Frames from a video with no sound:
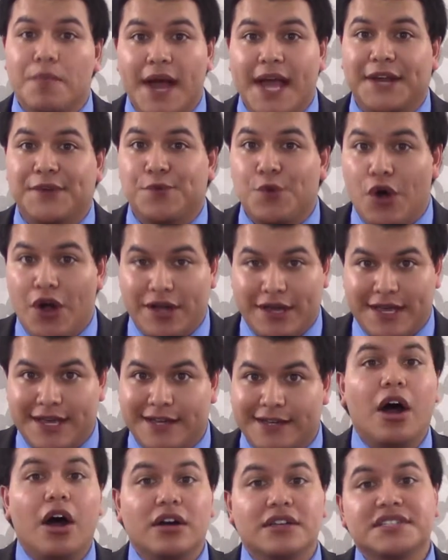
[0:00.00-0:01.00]
mind walking.
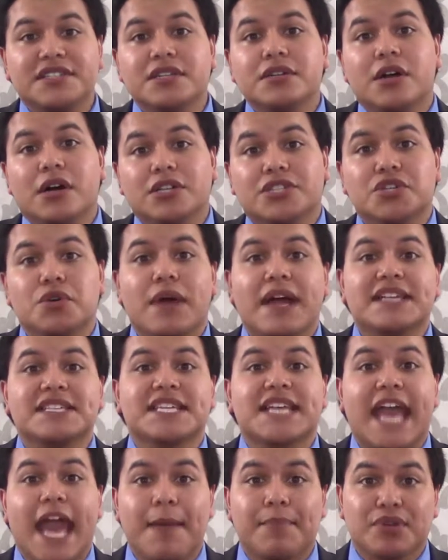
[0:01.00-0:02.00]
Austin also has a
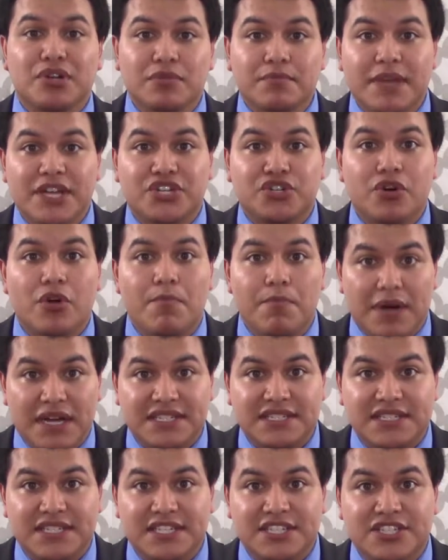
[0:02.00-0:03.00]
Capital Metro bus
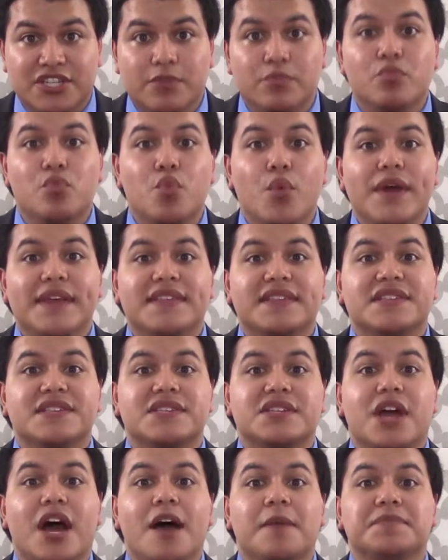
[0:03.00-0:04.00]
system with
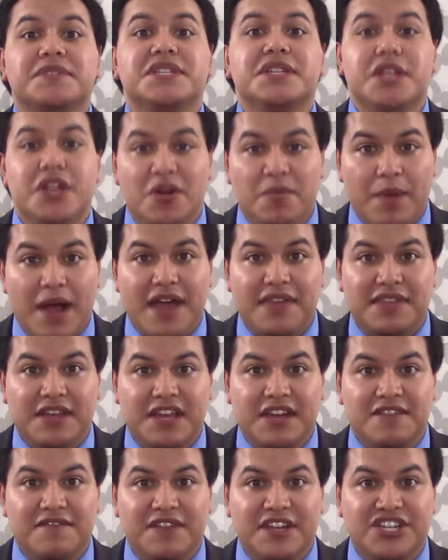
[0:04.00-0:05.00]
stops nearby the
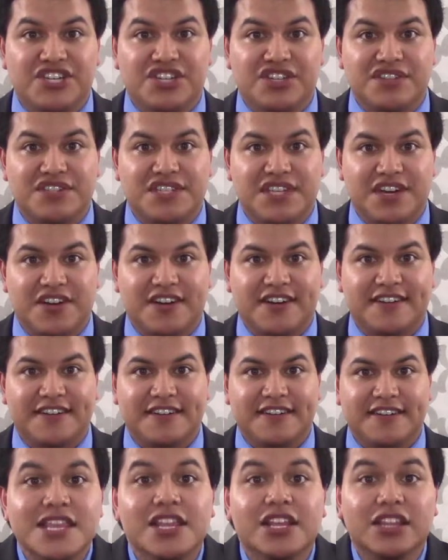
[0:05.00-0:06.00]
convention center.
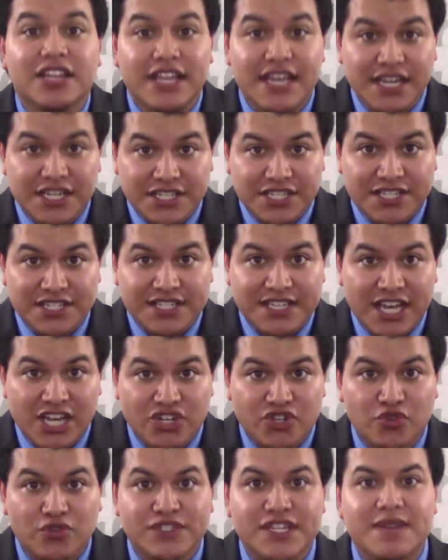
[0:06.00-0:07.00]
The link to
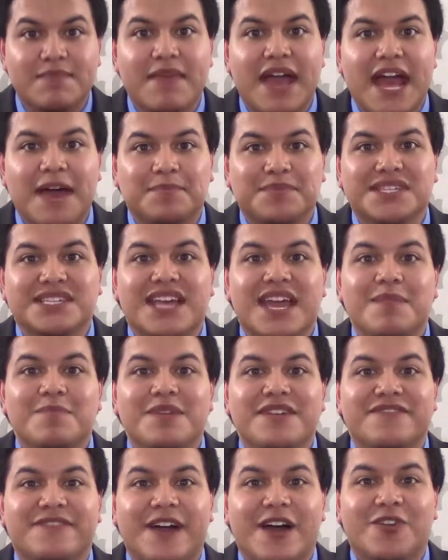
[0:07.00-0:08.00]
schedules and maps can be
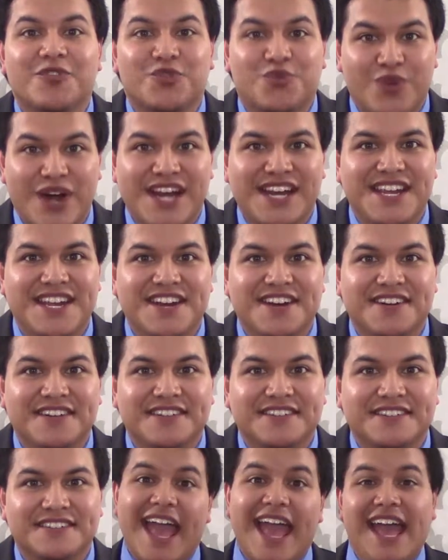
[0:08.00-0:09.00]
found right here.
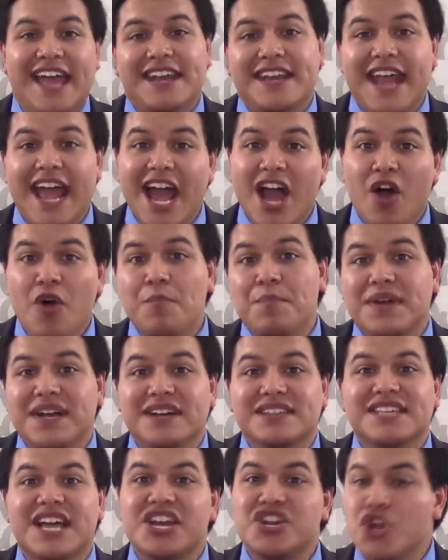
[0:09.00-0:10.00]
And now,
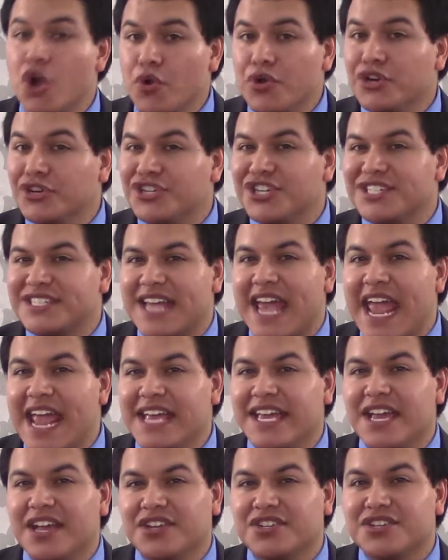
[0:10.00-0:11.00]
because I know you're just
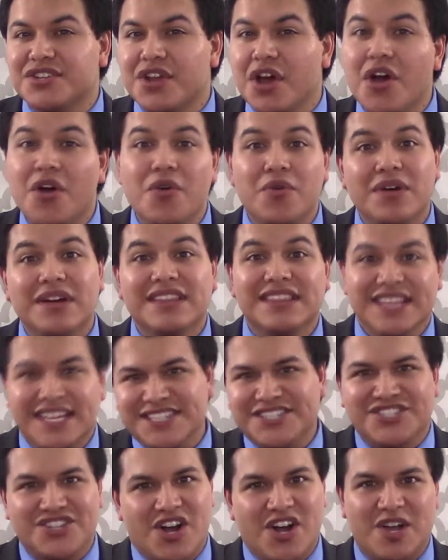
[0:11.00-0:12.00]
aching to know,
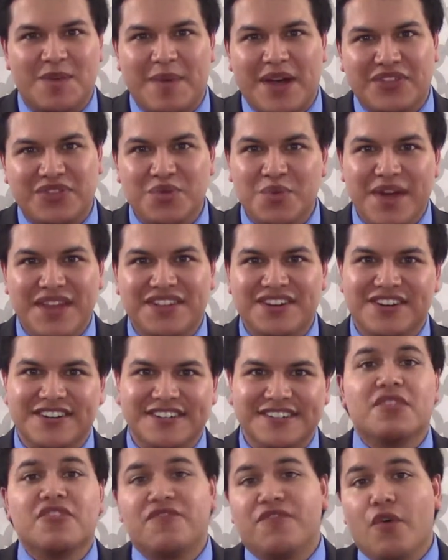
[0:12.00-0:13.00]
let's talk about the weather.
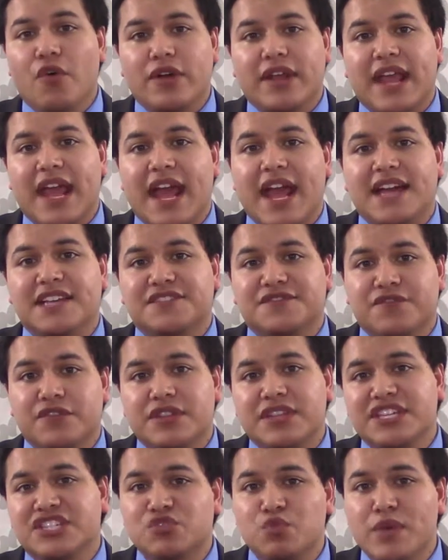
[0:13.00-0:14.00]
The forecasts for
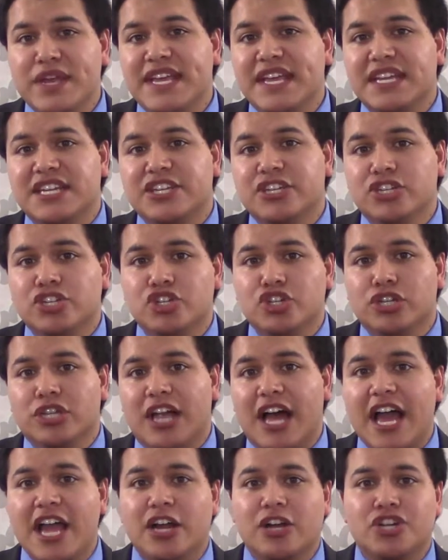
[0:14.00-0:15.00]
this weekend in
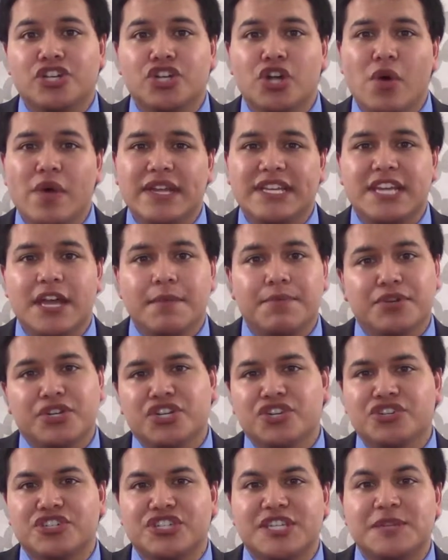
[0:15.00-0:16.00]
July are showing
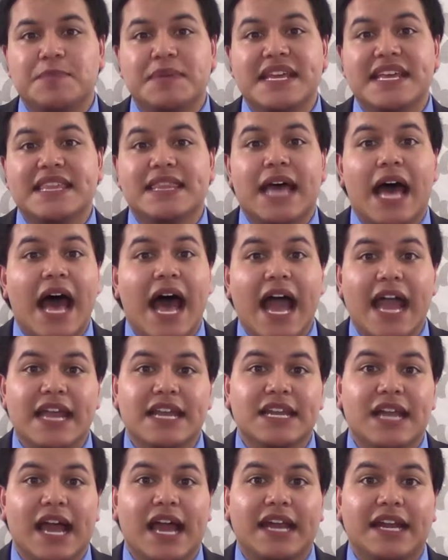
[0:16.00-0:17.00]
temperatures to be in the high
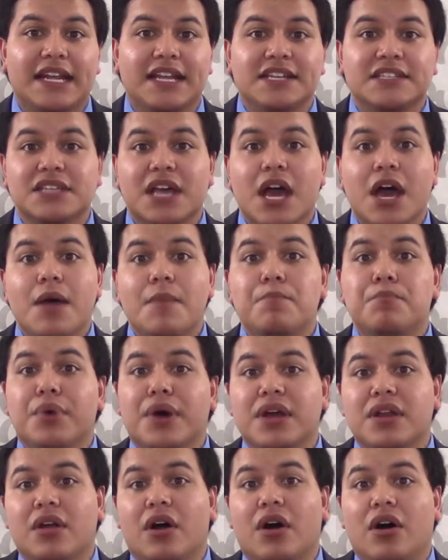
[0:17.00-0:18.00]
90s,
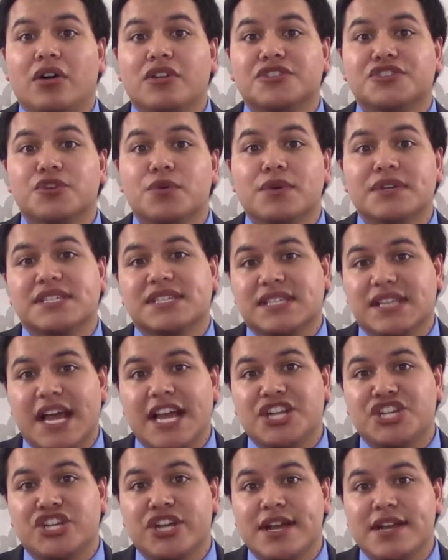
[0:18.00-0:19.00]
but also a
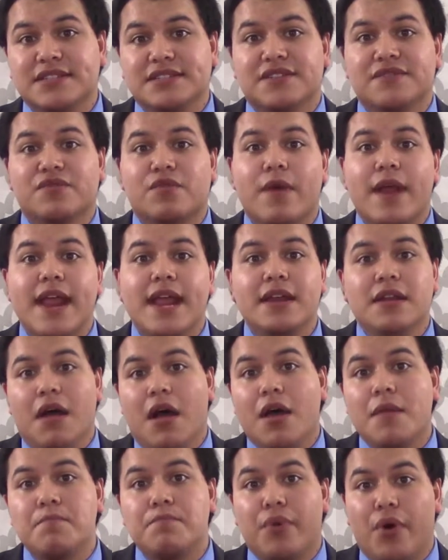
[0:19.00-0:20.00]
slight chance of rain
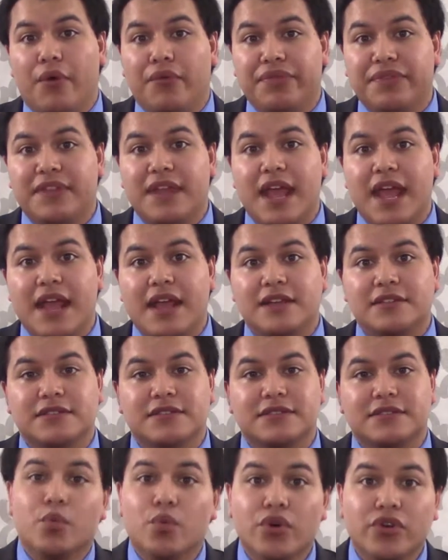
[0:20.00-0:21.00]
on both
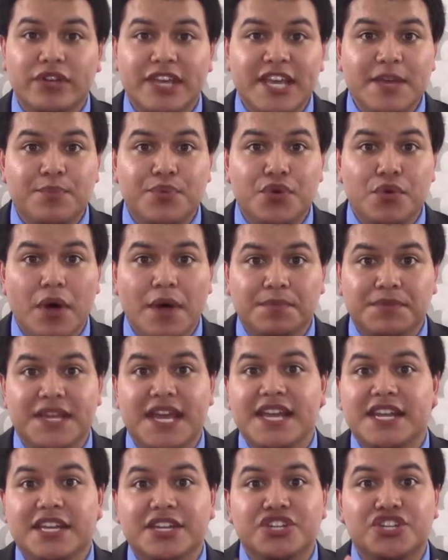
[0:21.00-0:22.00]
days. We'll keep you
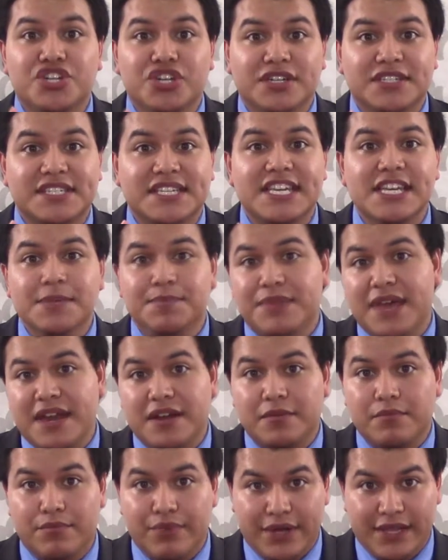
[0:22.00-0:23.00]
updated, just keep that
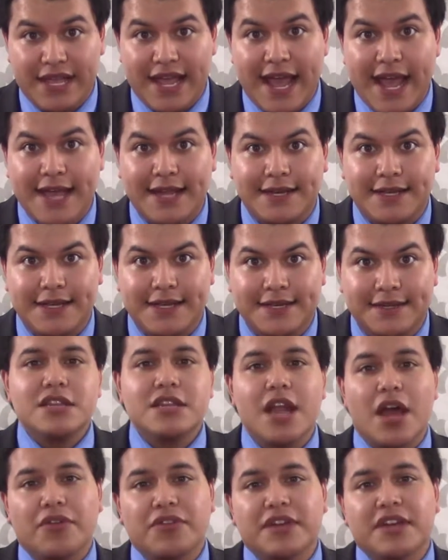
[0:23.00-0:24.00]
umbrella handy.
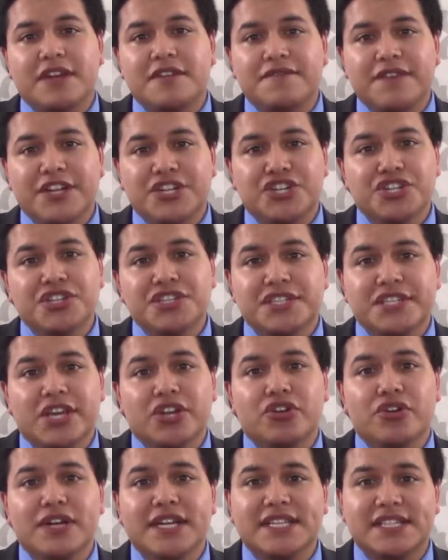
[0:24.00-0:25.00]
Now, the convention
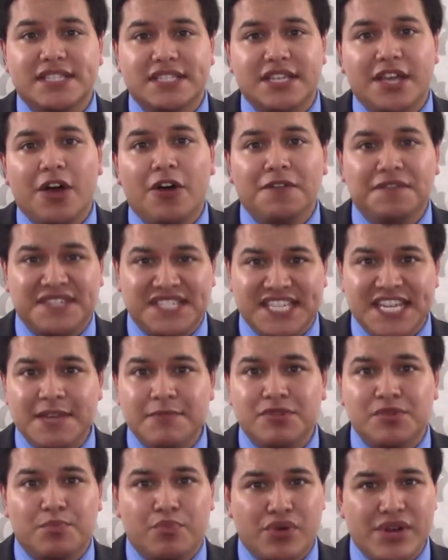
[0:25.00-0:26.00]
center itself
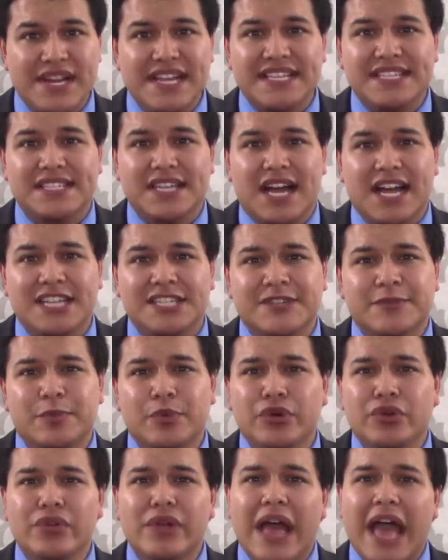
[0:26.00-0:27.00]
seemed pretty
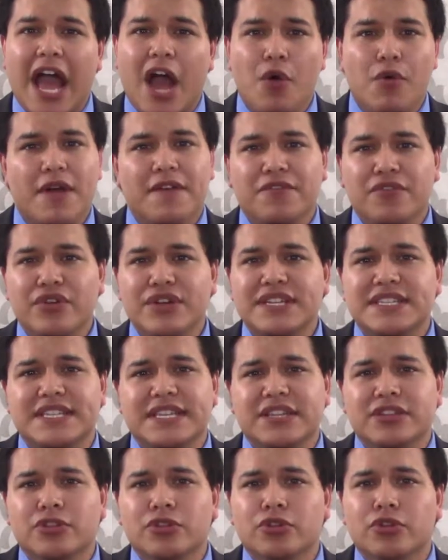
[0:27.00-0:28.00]
sizable, however, it
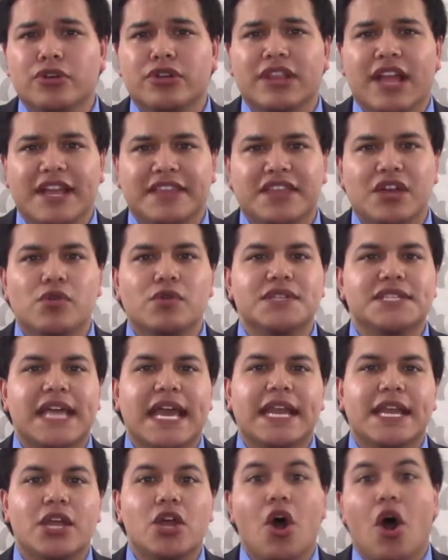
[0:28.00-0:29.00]
didn't look like there was
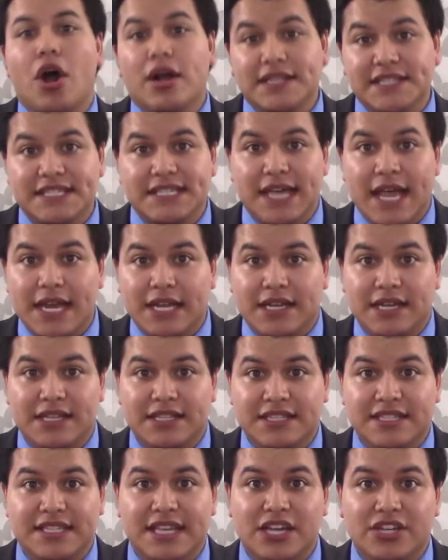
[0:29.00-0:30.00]
any on-site
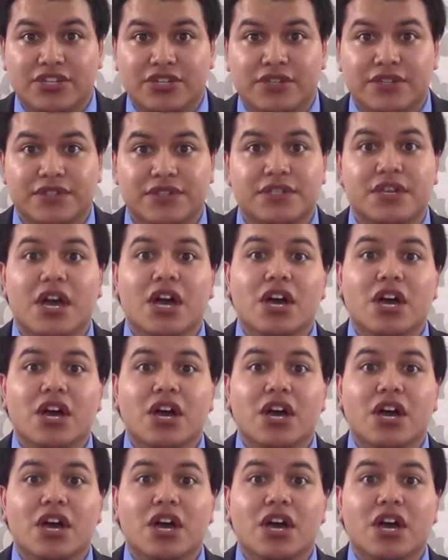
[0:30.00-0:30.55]
concessions,